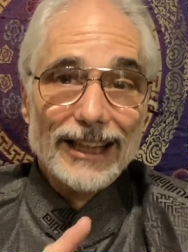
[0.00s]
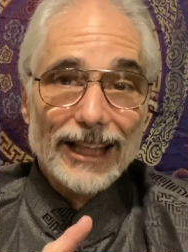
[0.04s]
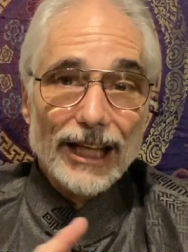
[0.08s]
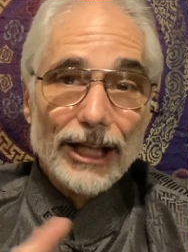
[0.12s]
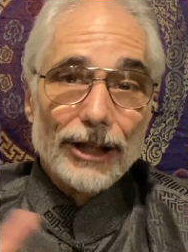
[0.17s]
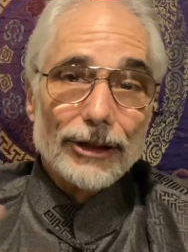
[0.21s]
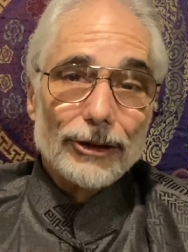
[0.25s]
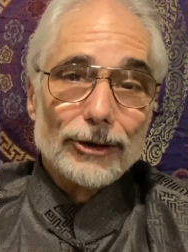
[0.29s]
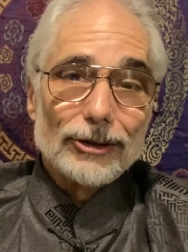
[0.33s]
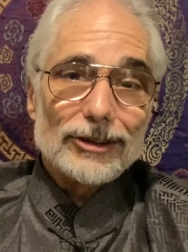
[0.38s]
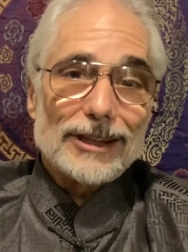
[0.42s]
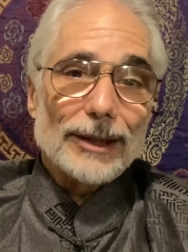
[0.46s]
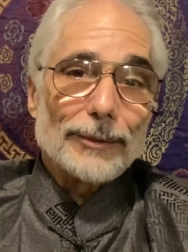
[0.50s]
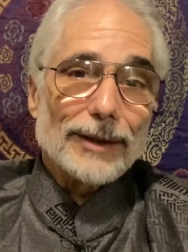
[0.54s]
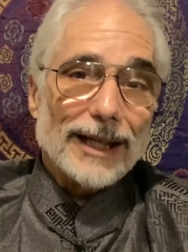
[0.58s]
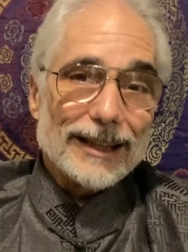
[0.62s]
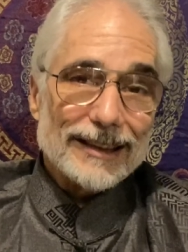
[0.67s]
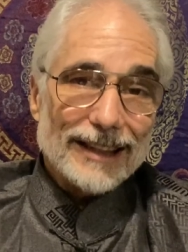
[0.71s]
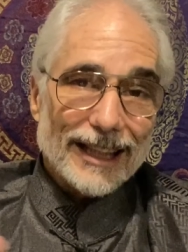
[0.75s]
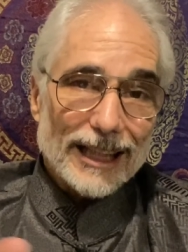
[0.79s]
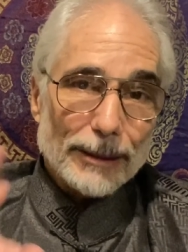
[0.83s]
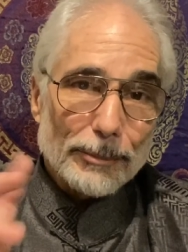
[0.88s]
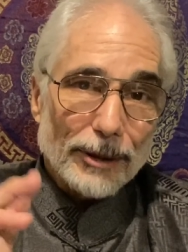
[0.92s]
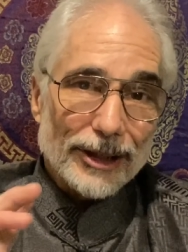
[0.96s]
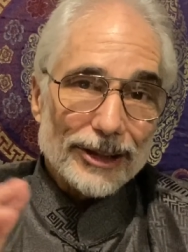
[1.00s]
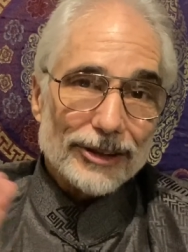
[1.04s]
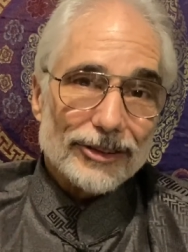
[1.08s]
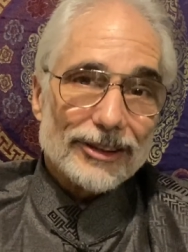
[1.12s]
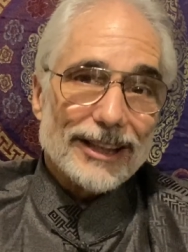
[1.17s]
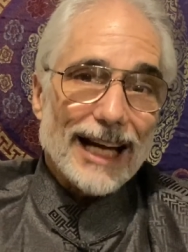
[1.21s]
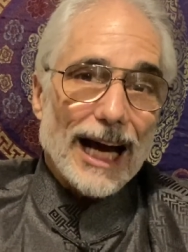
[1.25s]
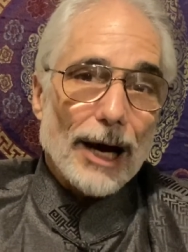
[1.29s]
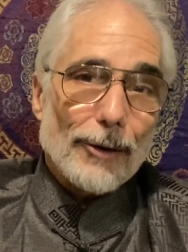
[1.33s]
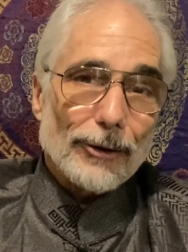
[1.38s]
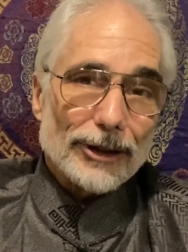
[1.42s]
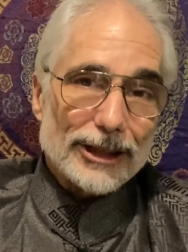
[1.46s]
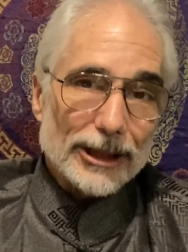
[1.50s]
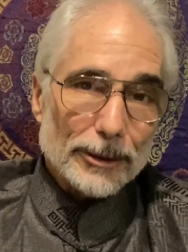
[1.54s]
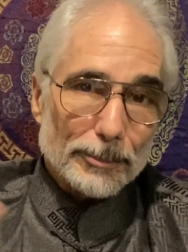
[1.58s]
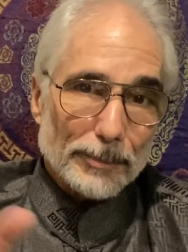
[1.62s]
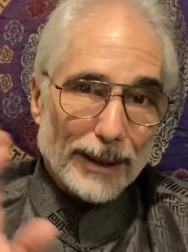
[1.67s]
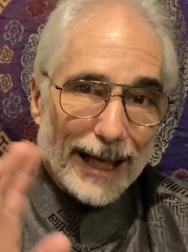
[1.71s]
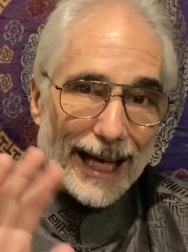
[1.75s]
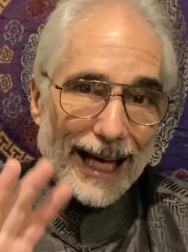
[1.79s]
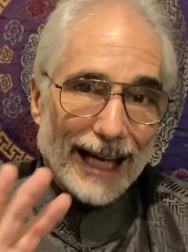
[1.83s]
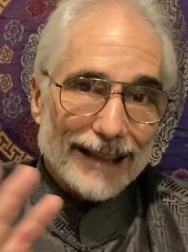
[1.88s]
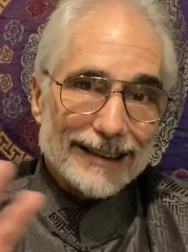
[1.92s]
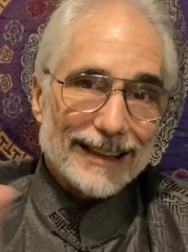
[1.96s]
Usually when I talk about your Tao and your
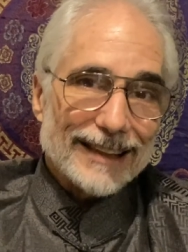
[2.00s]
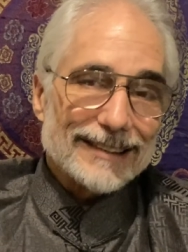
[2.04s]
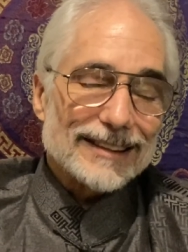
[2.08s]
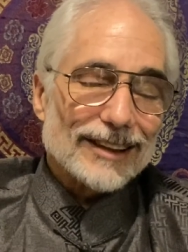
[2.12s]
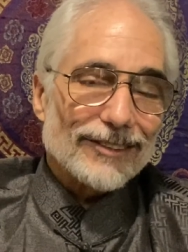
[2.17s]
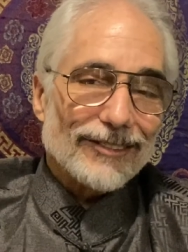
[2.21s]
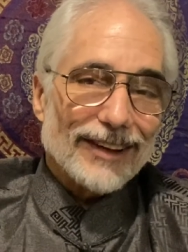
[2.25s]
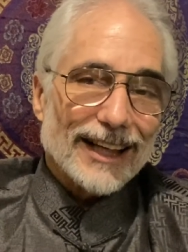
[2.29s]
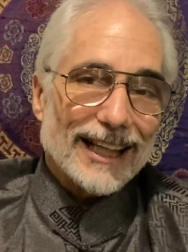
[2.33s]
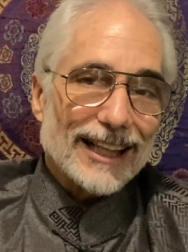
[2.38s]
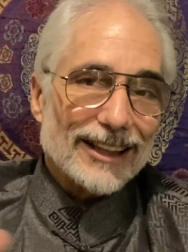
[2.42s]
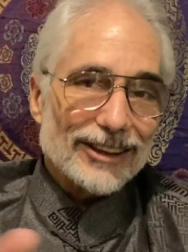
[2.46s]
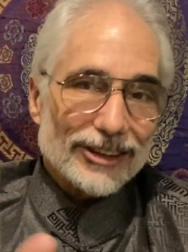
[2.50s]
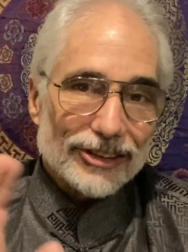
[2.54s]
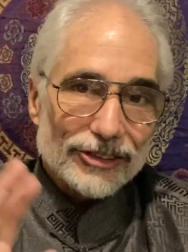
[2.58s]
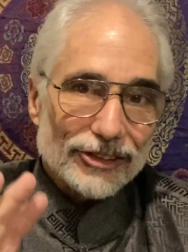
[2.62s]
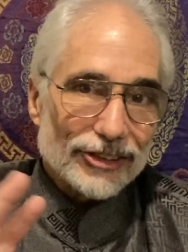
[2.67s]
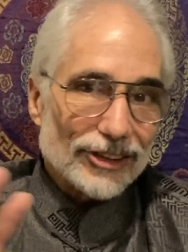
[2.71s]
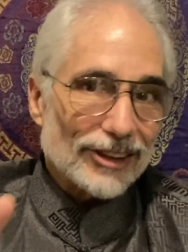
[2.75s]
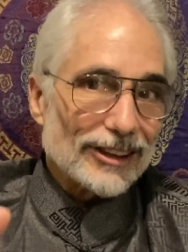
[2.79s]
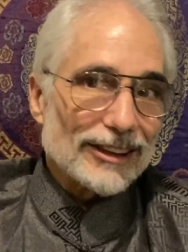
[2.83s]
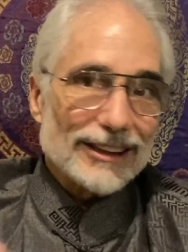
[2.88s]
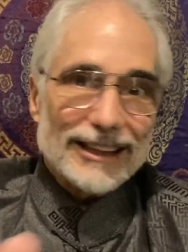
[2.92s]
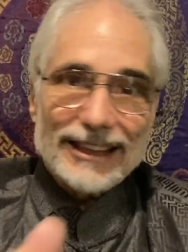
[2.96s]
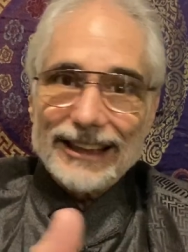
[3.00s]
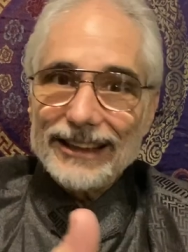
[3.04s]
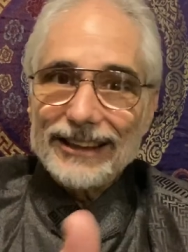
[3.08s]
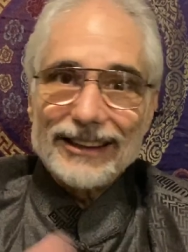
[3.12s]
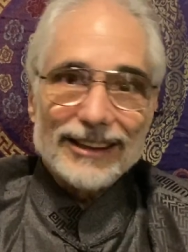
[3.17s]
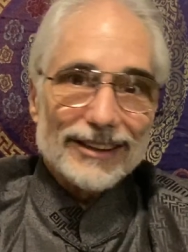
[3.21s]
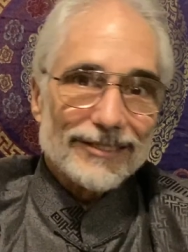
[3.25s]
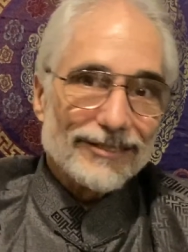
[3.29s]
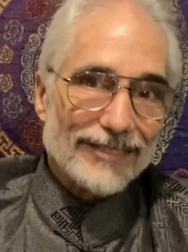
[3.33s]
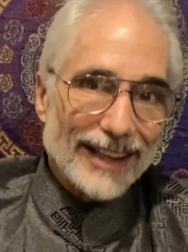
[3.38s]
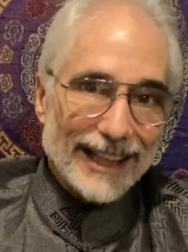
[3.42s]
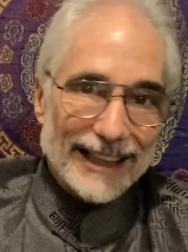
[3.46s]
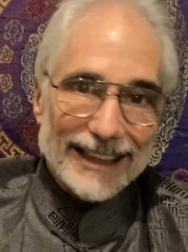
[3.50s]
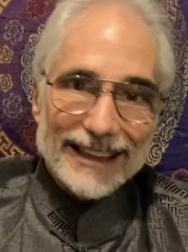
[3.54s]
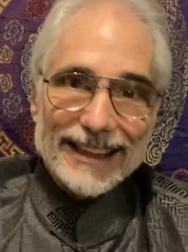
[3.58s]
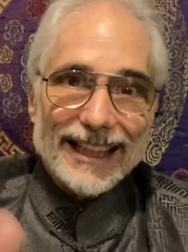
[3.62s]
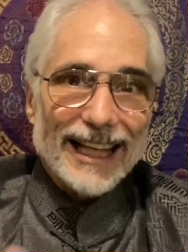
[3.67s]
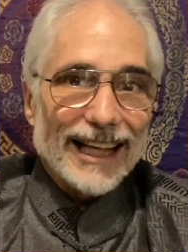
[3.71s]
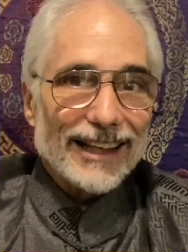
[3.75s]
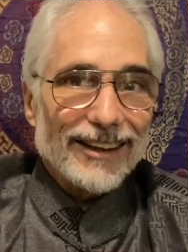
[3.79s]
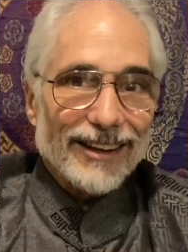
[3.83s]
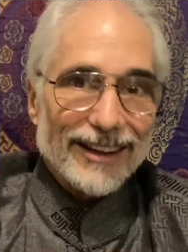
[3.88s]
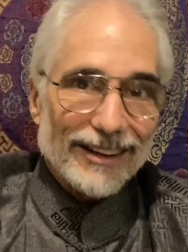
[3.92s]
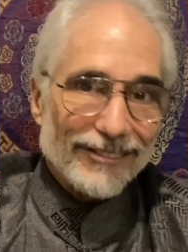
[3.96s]
path, that's a regular journey, and you're making
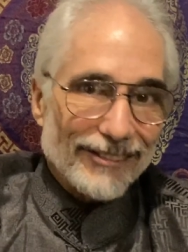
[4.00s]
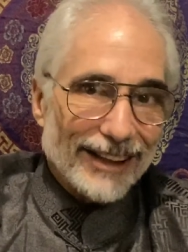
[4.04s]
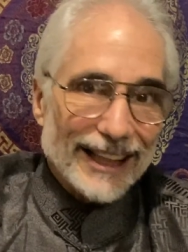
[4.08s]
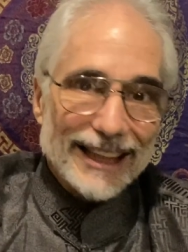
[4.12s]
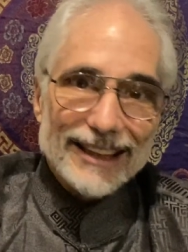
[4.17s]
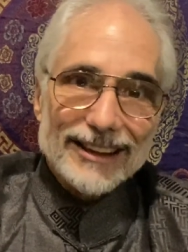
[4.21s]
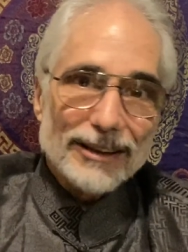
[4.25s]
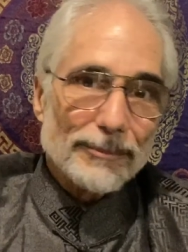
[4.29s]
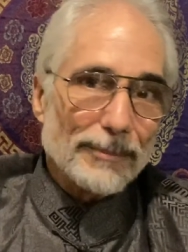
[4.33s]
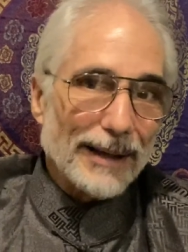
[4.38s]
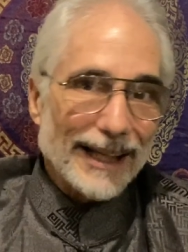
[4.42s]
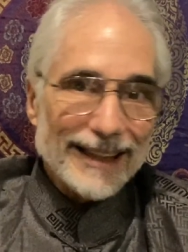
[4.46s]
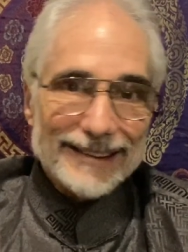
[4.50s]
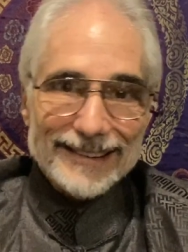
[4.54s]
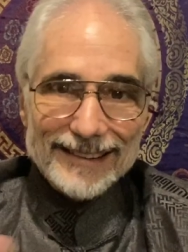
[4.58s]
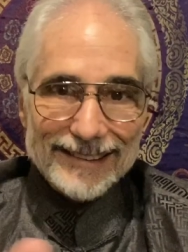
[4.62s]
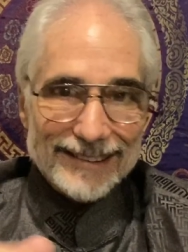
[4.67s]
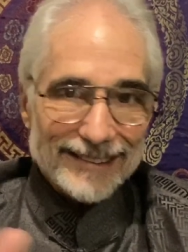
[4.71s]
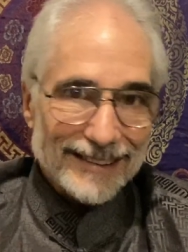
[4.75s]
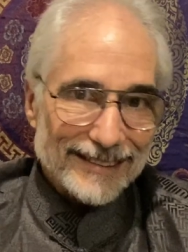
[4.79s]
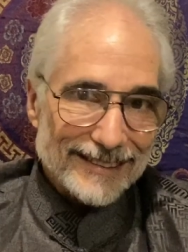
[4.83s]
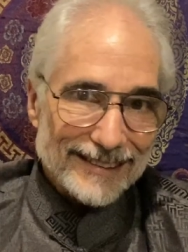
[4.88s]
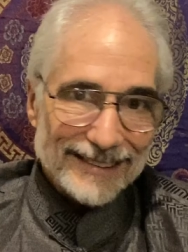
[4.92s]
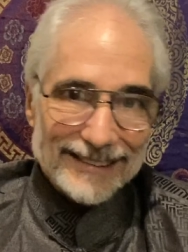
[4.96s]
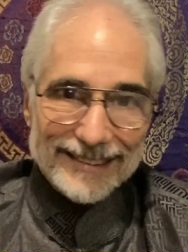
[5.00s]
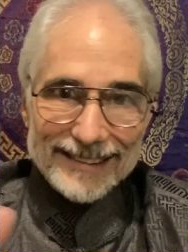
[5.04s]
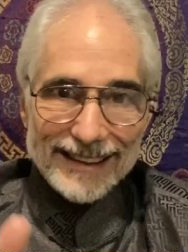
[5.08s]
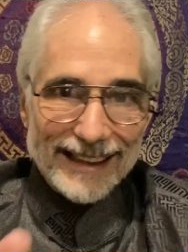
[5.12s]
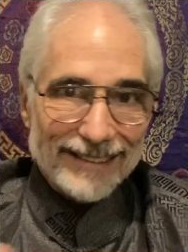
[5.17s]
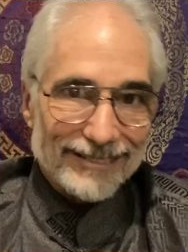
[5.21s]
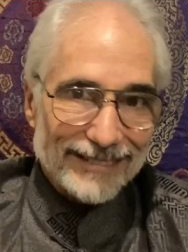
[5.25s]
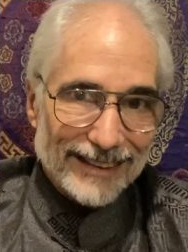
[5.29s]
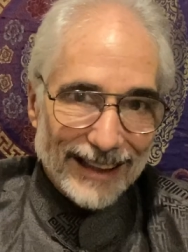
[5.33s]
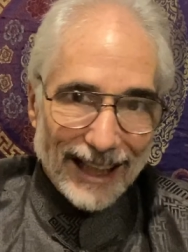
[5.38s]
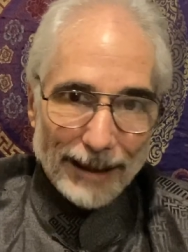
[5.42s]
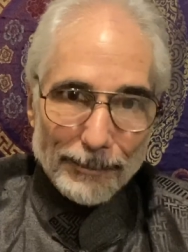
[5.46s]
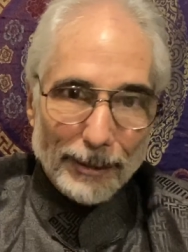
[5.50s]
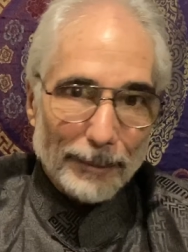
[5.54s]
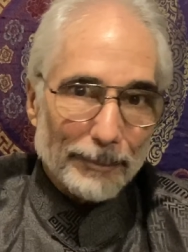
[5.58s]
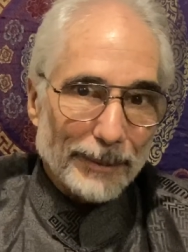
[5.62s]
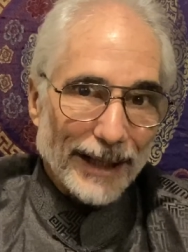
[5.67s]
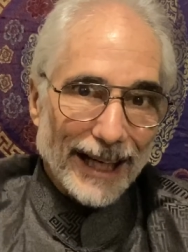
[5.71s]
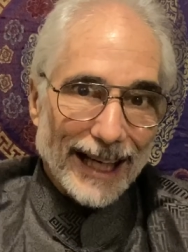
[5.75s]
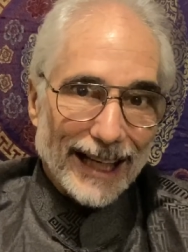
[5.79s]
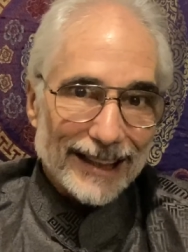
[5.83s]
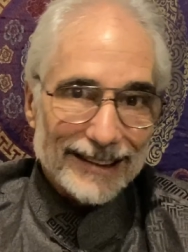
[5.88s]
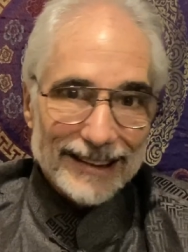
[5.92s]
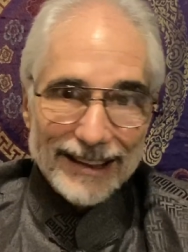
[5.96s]
that on a regular basis. It's the same type of
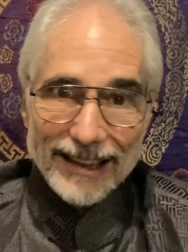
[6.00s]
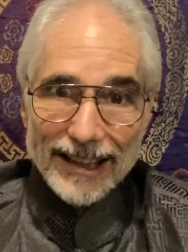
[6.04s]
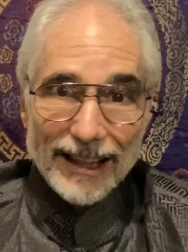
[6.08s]
path.